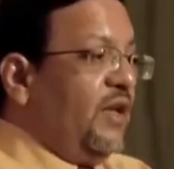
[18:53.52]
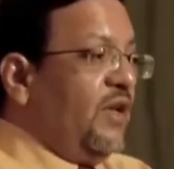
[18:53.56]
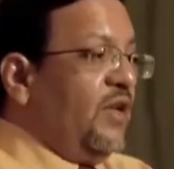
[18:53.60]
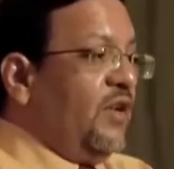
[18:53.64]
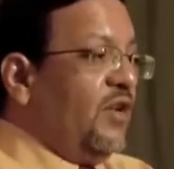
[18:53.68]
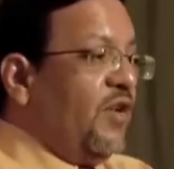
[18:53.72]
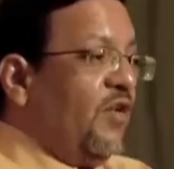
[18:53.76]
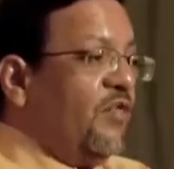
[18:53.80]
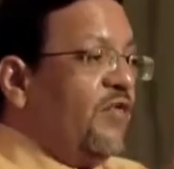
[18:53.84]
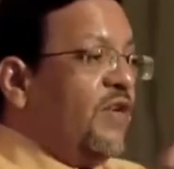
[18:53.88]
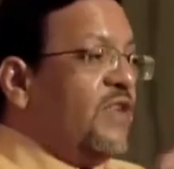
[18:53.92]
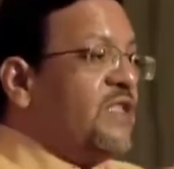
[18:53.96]

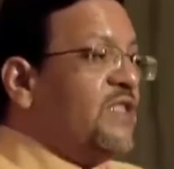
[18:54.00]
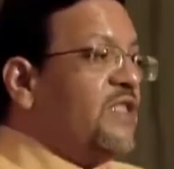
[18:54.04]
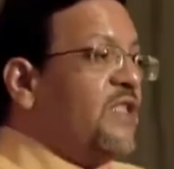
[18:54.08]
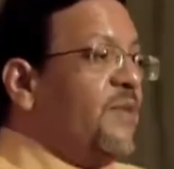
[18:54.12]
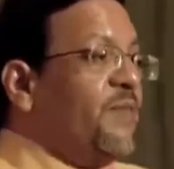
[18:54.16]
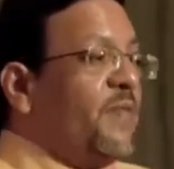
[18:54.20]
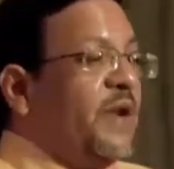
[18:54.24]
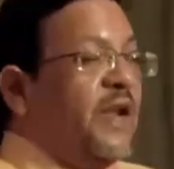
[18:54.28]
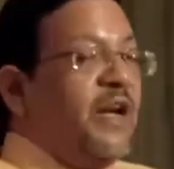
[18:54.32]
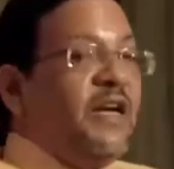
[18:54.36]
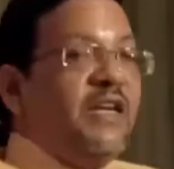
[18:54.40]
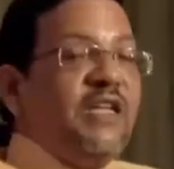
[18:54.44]
Now, once the
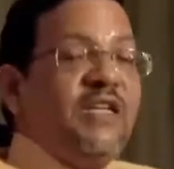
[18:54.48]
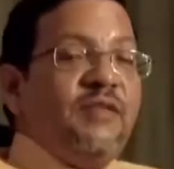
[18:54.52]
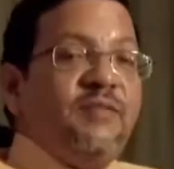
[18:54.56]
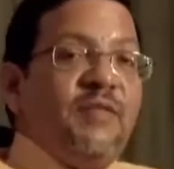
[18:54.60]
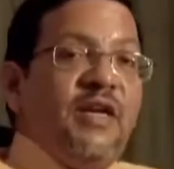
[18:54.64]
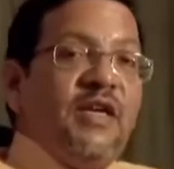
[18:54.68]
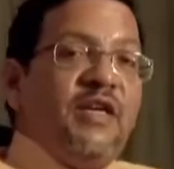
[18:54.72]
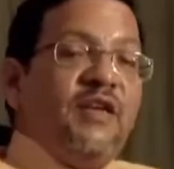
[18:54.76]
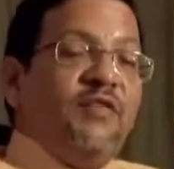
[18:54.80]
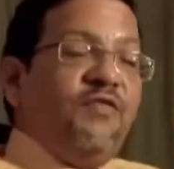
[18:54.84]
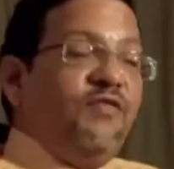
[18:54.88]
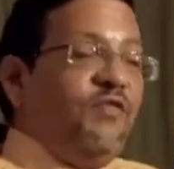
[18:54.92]
planet has
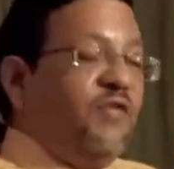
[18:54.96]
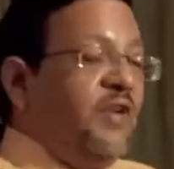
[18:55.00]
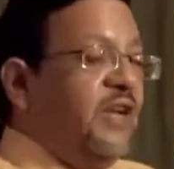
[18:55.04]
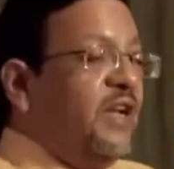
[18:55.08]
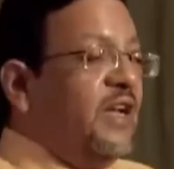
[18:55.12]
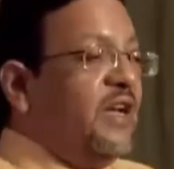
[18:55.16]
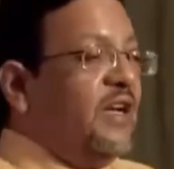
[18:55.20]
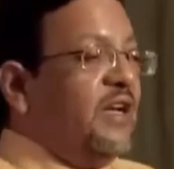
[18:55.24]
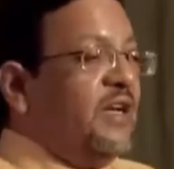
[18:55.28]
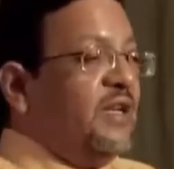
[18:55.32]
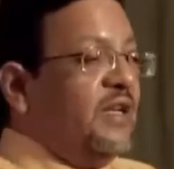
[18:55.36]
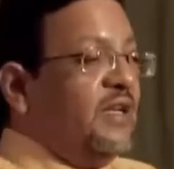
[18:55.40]
magnetic
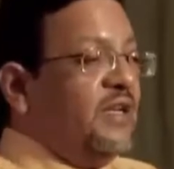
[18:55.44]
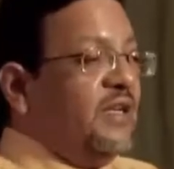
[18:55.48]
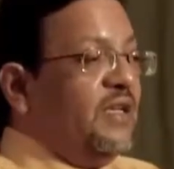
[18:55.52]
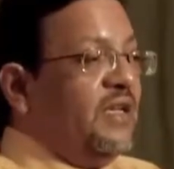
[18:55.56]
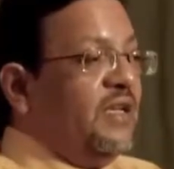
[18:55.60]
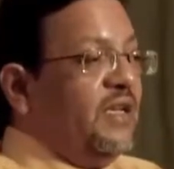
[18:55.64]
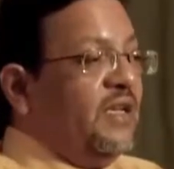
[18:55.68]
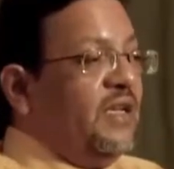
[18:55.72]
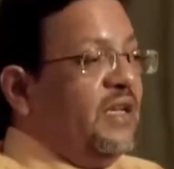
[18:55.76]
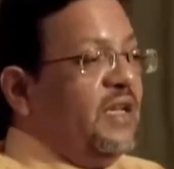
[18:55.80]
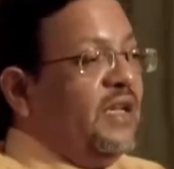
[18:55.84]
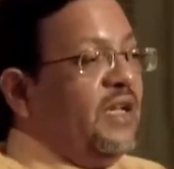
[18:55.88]
field
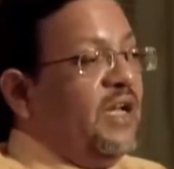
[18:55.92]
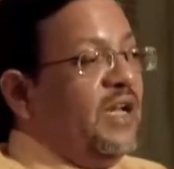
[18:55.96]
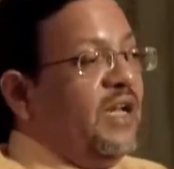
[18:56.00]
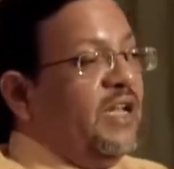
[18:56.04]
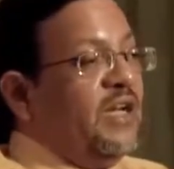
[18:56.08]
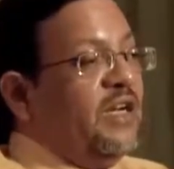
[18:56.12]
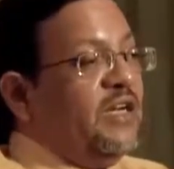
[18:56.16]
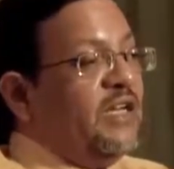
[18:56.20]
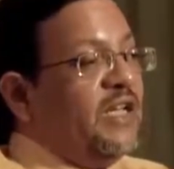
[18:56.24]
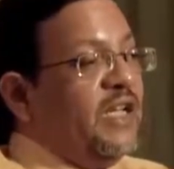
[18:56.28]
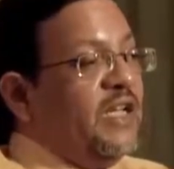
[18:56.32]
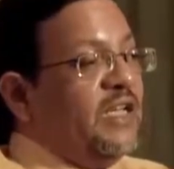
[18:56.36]

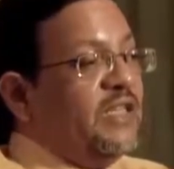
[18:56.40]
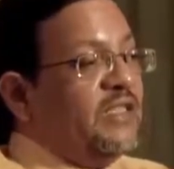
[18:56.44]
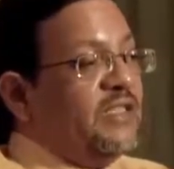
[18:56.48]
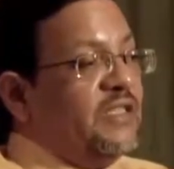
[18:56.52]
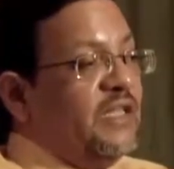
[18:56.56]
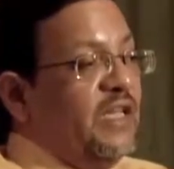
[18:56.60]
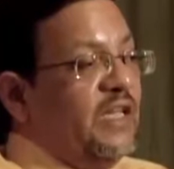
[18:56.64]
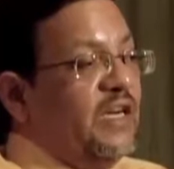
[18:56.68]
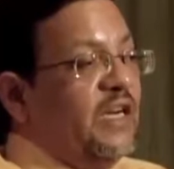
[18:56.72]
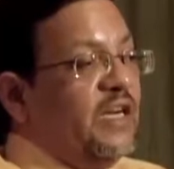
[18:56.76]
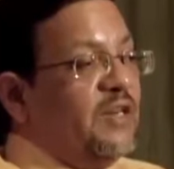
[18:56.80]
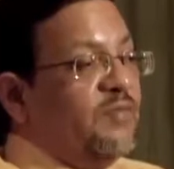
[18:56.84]
and it has
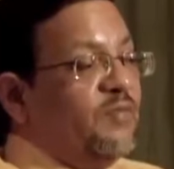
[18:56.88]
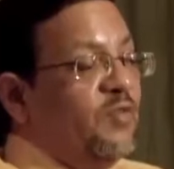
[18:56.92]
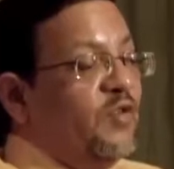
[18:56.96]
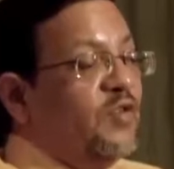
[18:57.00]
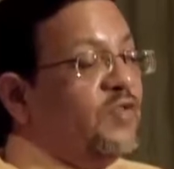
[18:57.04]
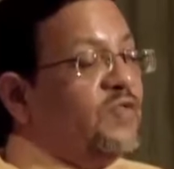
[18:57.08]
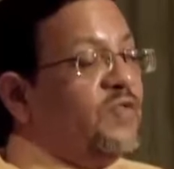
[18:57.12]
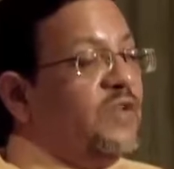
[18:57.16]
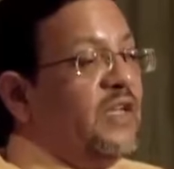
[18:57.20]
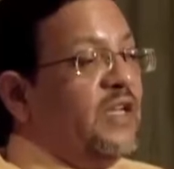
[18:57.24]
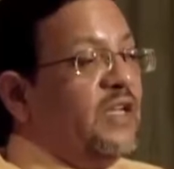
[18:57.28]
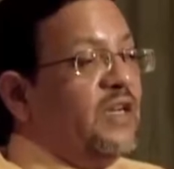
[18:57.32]
an
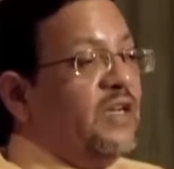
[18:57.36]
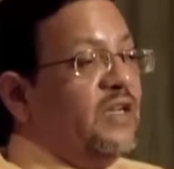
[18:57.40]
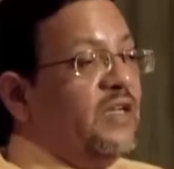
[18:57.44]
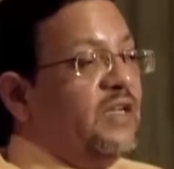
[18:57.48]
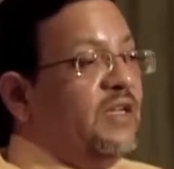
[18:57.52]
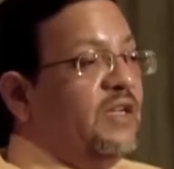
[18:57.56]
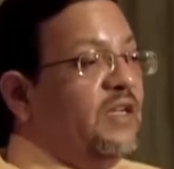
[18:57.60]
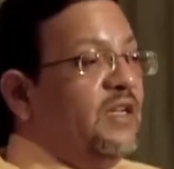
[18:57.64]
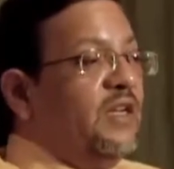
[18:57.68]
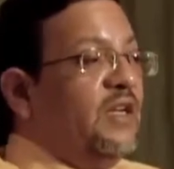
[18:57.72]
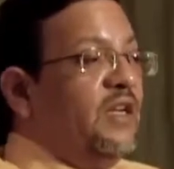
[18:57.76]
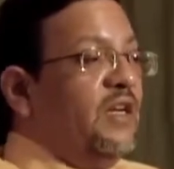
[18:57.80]
atmosphere,
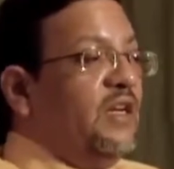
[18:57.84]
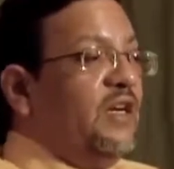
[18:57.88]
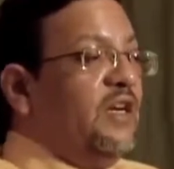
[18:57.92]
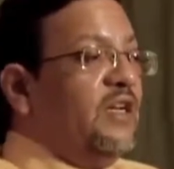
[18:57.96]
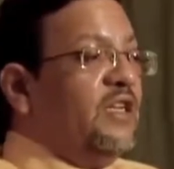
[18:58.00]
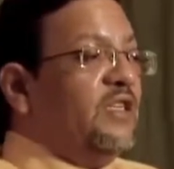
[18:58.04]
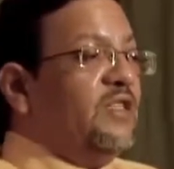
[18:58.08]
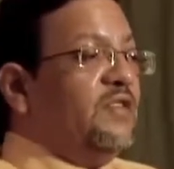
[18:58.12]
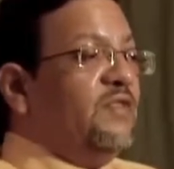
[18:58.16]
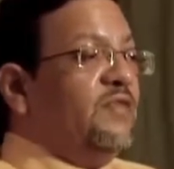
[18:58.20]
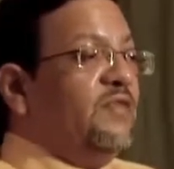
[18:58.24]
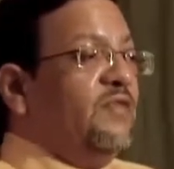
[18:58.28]

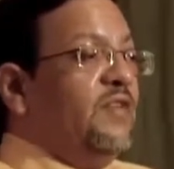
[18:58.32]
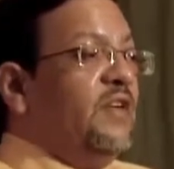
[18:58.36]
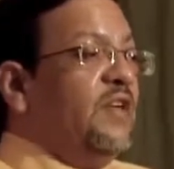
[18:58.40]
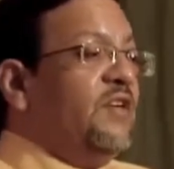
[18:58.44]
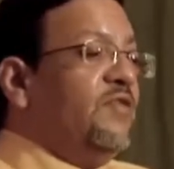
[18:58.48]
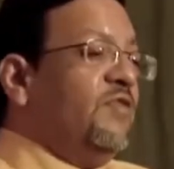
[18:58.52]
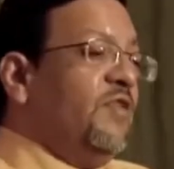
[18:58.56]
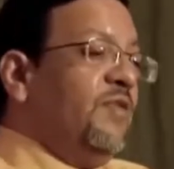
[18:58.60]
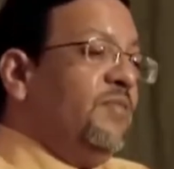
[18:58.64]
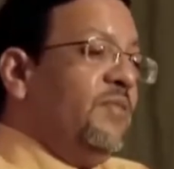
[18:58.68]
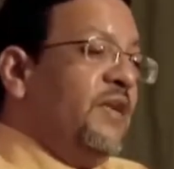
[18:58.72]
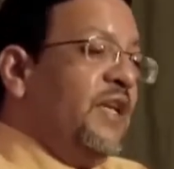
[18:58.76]

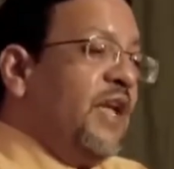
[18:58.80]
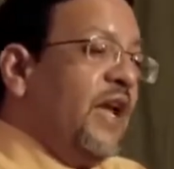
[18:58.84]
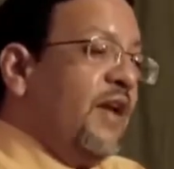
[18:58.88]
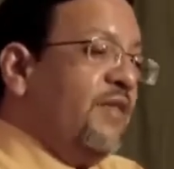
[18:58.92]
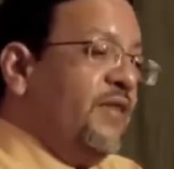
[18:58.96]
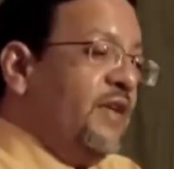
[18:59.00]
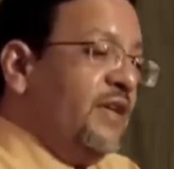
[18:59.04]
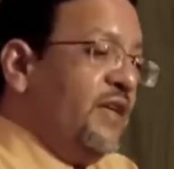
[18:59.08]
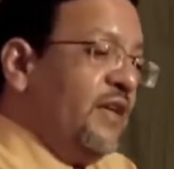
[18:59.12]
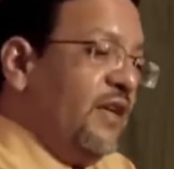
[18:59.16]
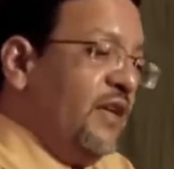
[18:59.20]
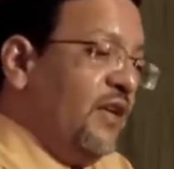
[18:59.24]
it will be
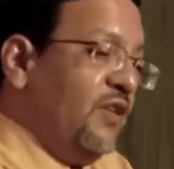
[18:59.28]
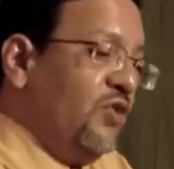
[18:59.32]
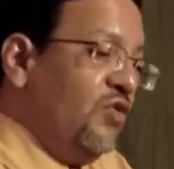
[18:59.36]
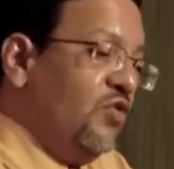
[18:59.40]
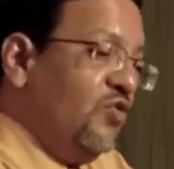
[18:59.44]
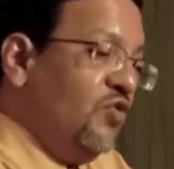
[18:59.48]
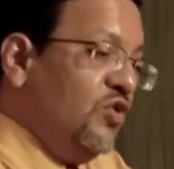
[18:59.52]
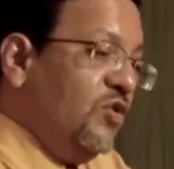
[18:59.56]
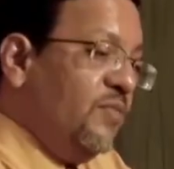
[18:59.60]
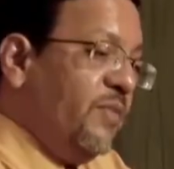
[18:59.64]
having a huge